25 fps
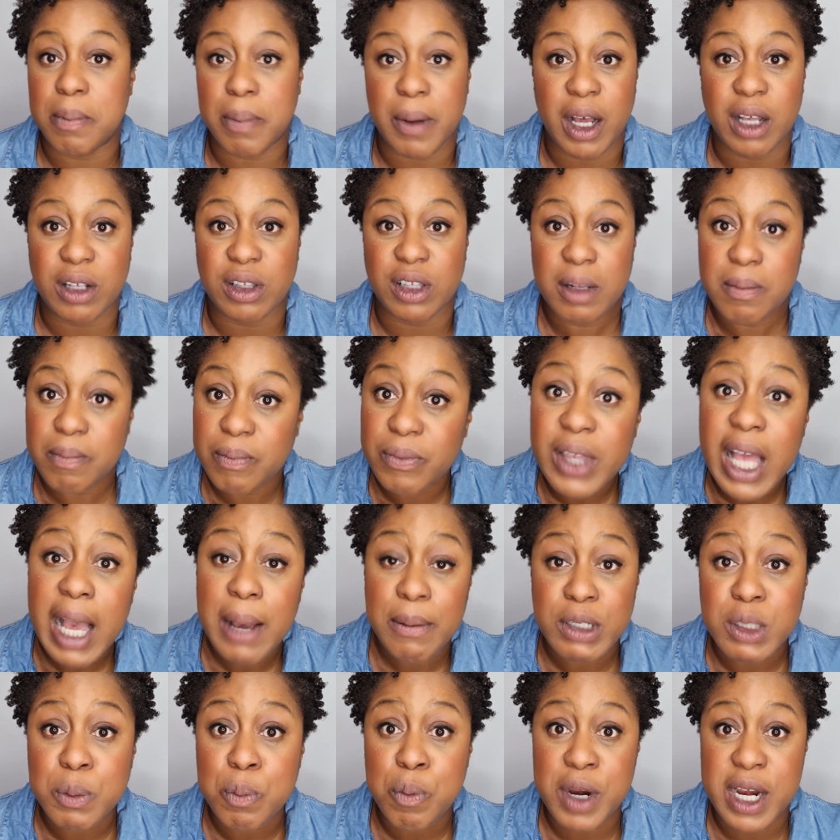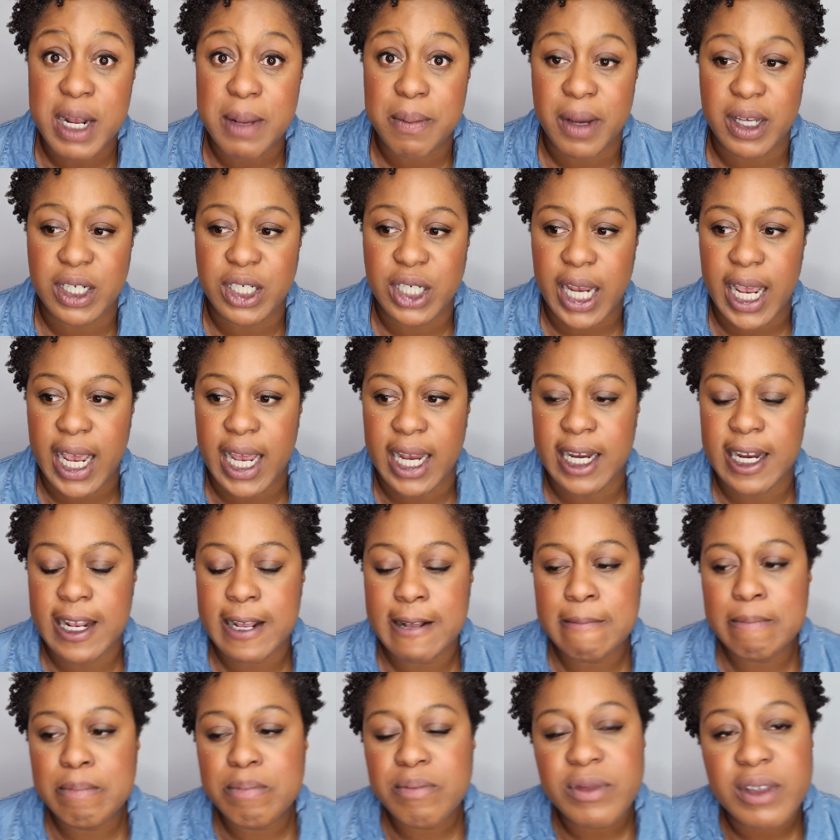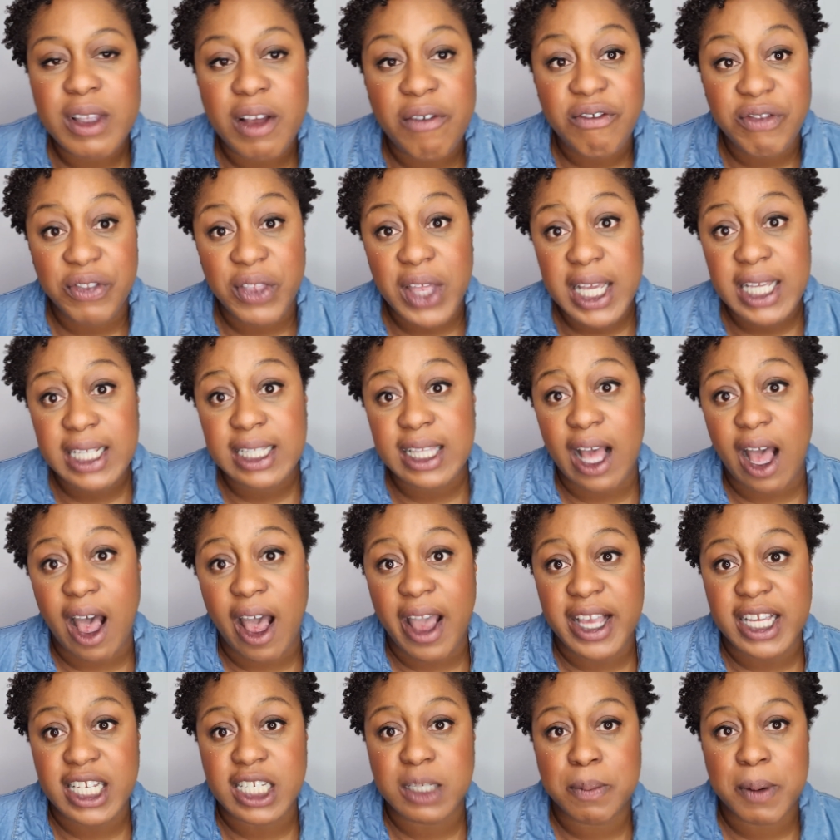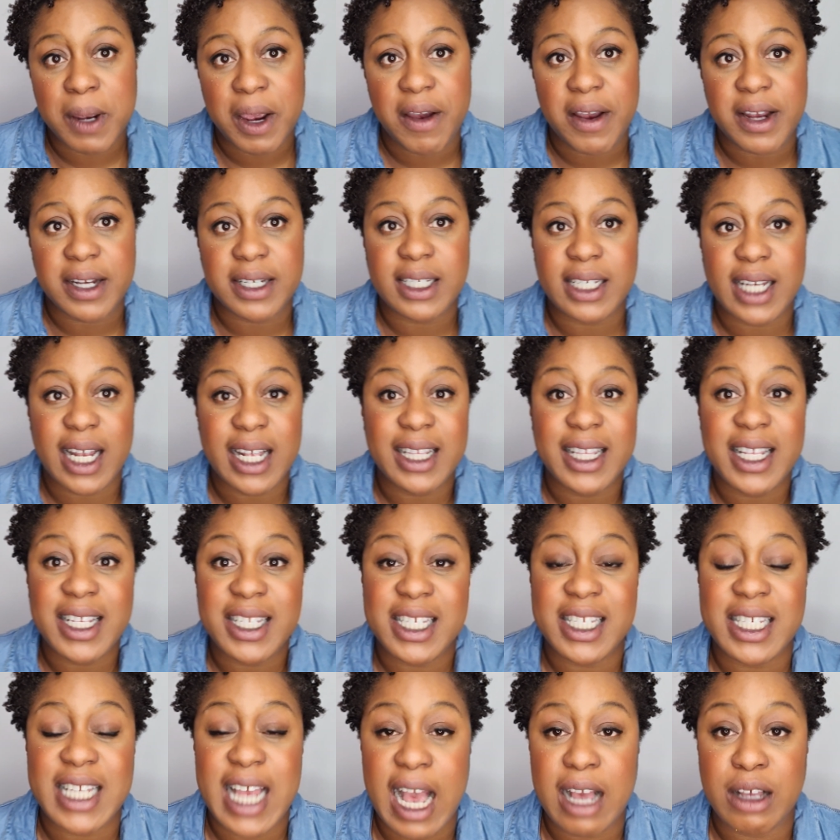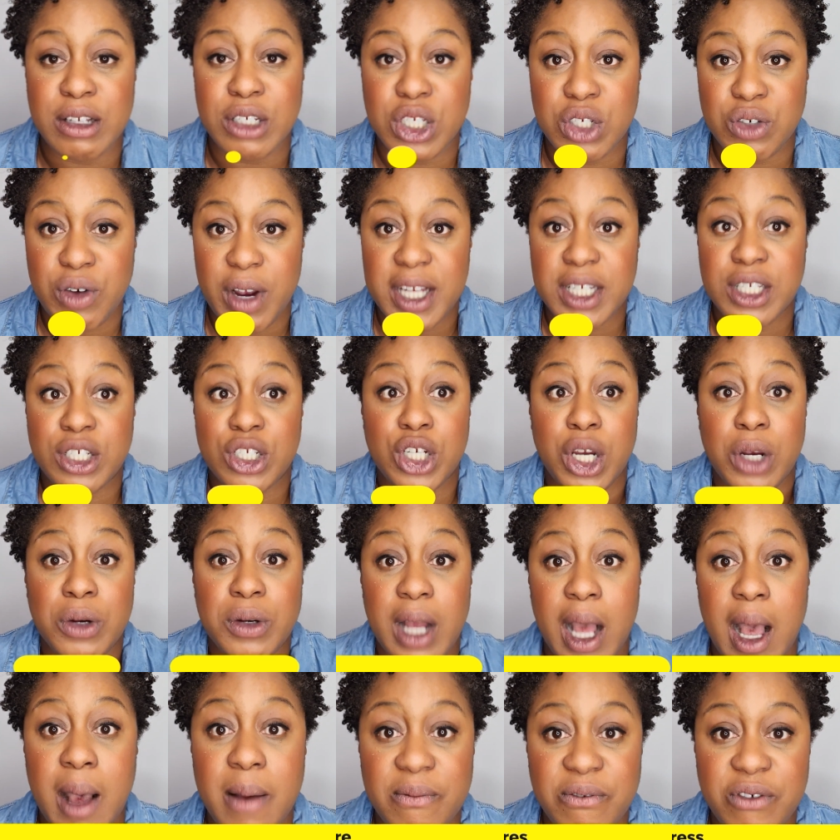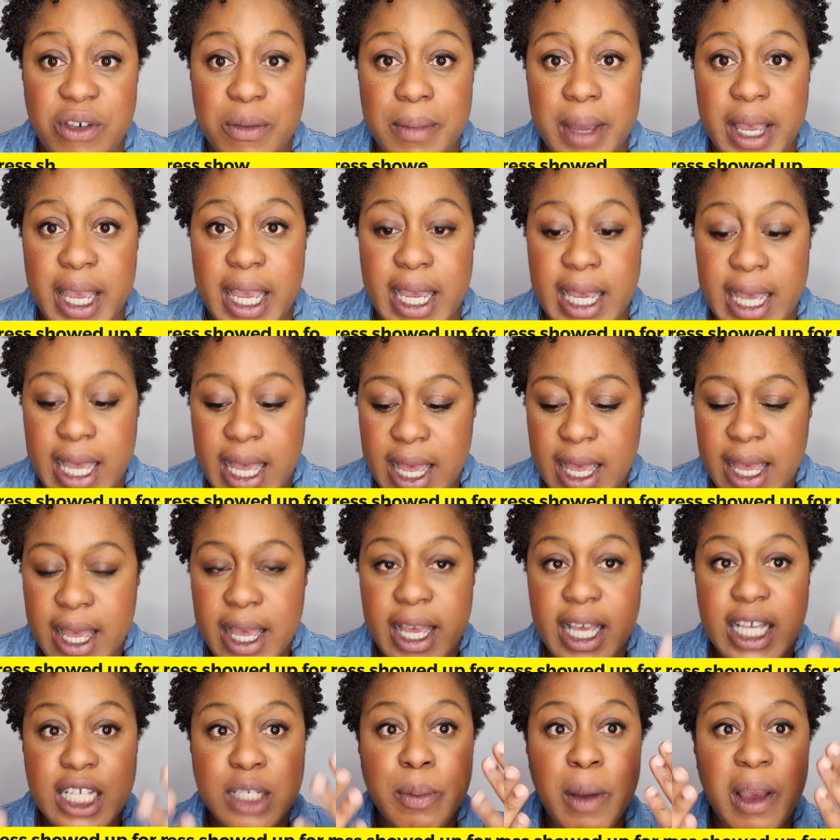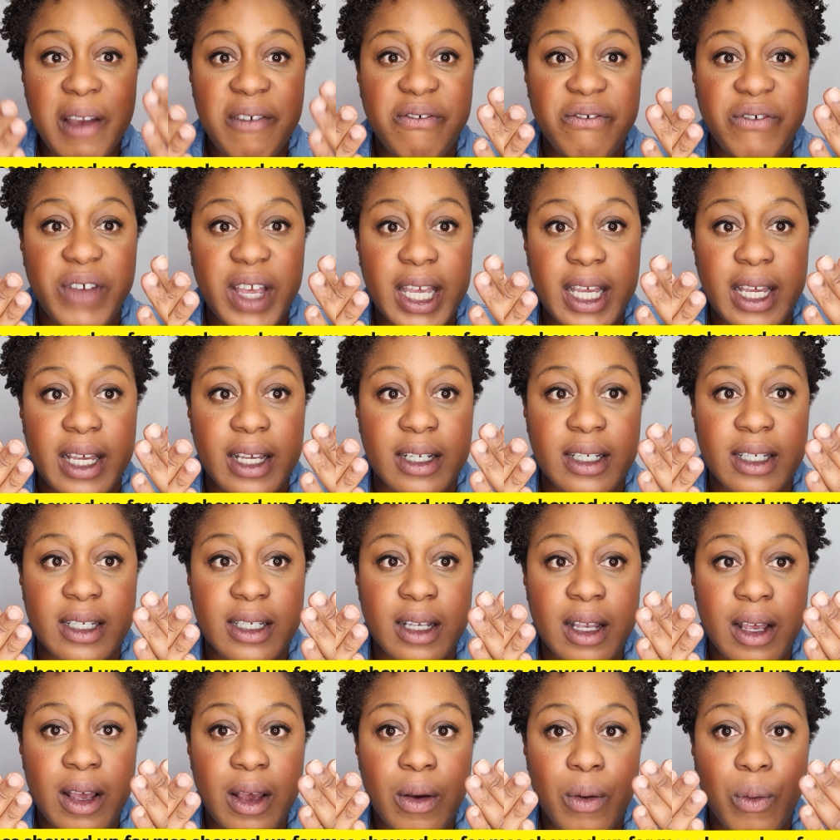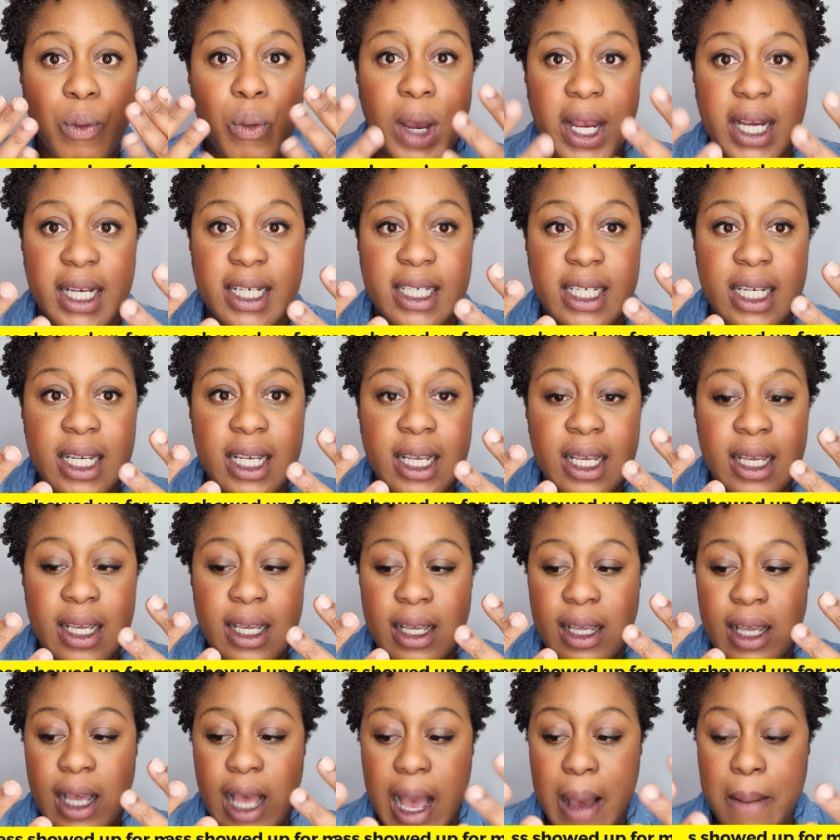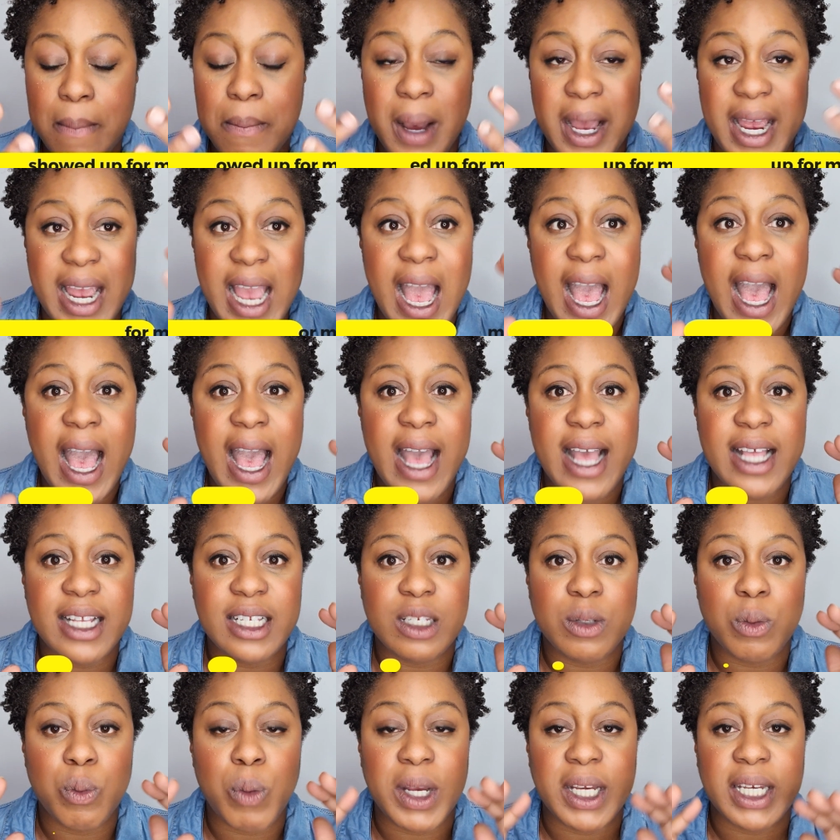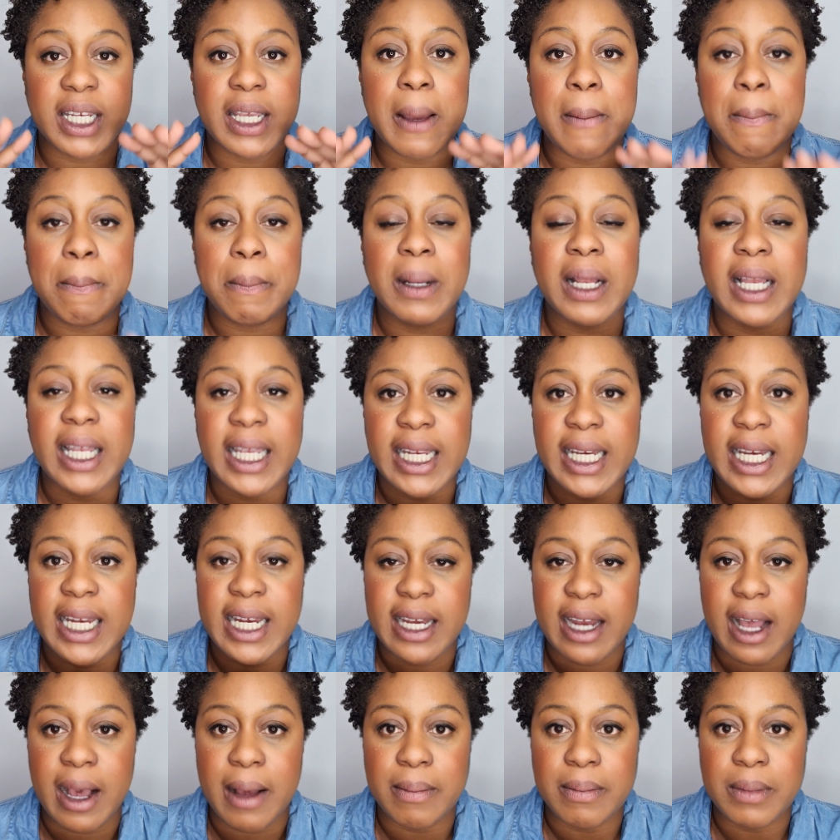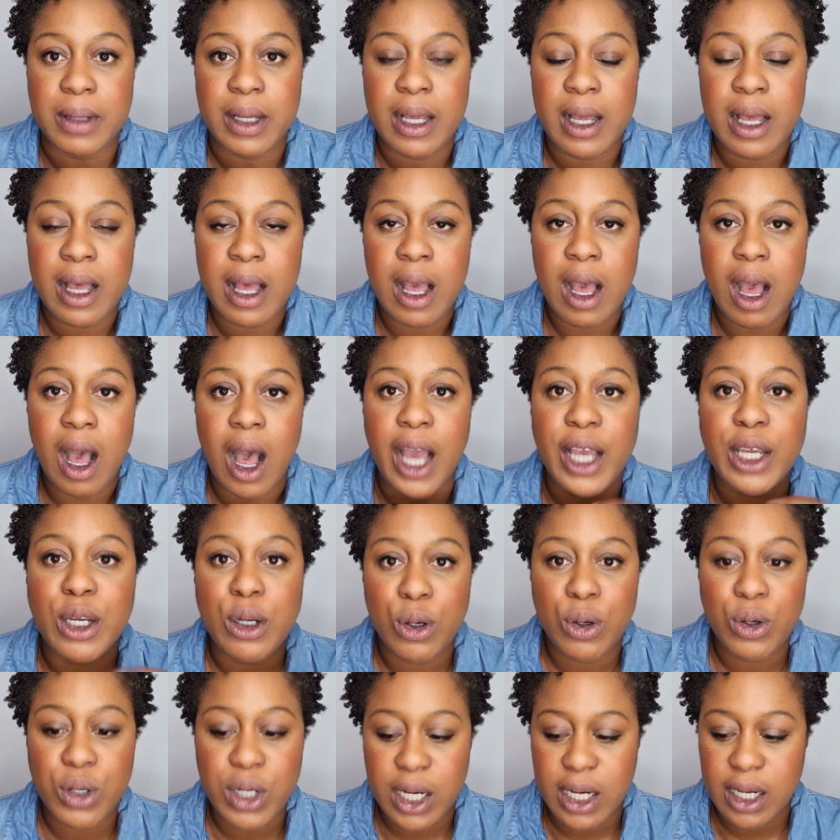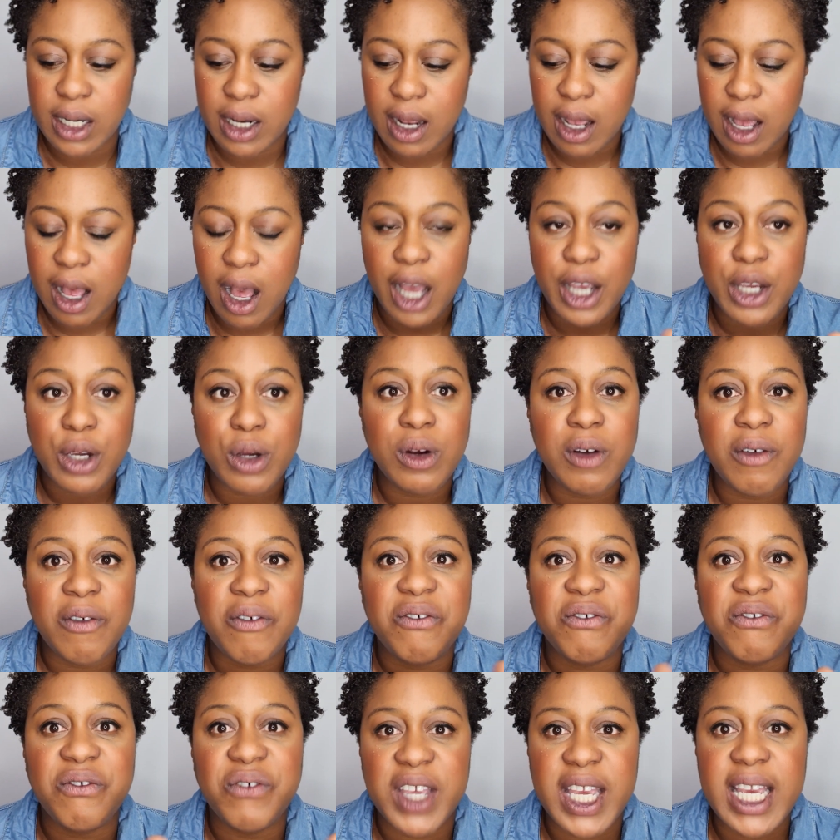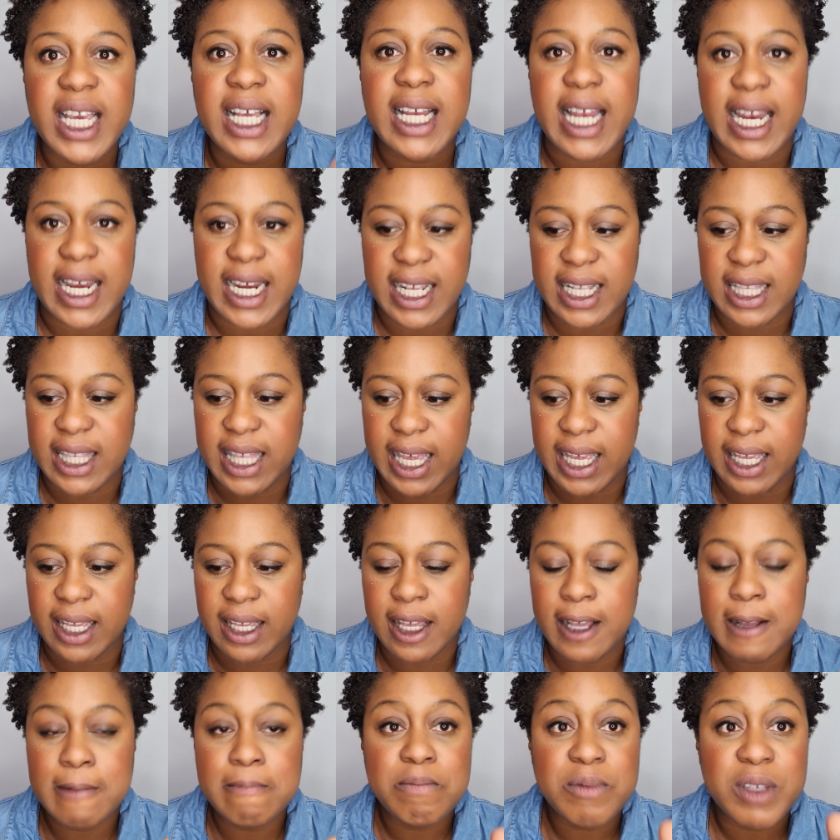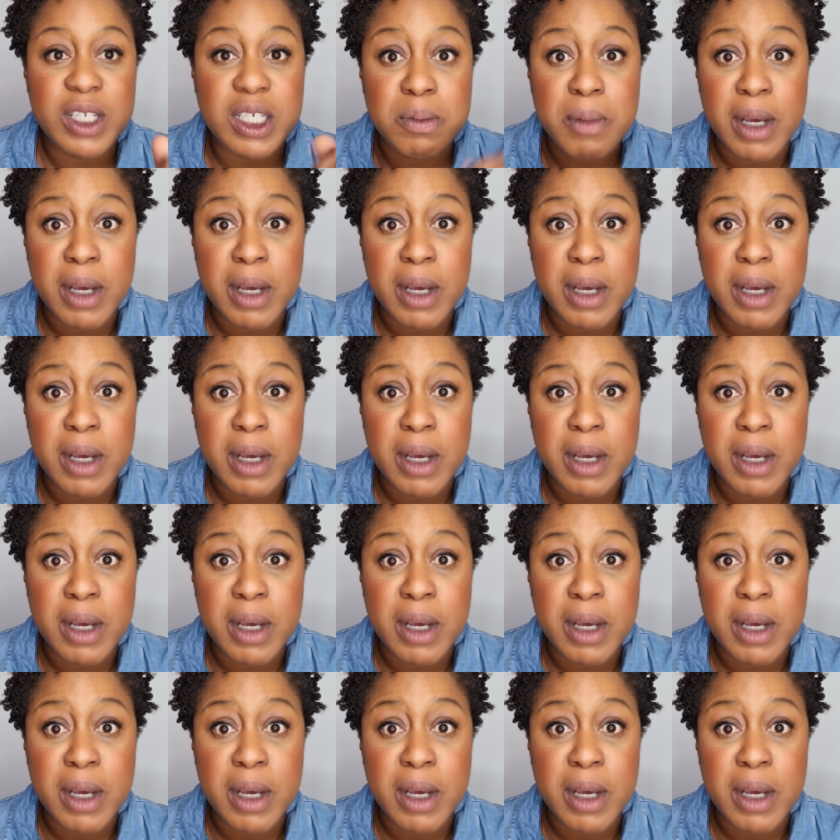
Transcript: bathroom. That was pretty much it. The thing that I experienced, and this is how stress showed up for me, is my fingers went and my hands went completely numb. I couldn't feel anything. As